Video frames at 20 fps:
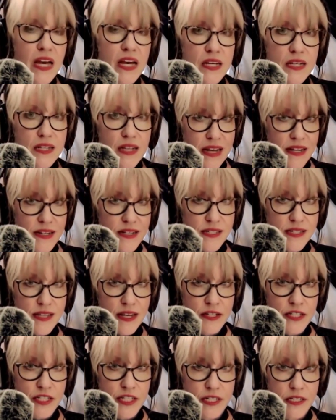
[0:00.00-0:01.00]

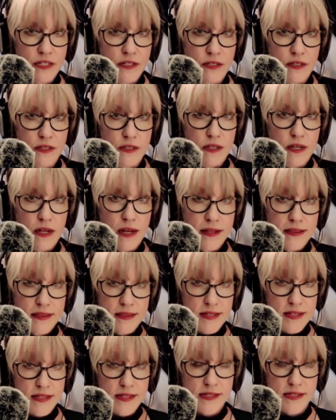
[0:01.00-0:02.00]
Condescension at
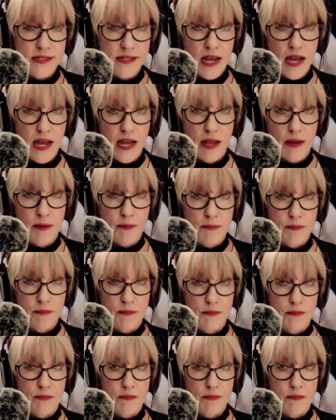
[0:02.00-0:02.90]
this time,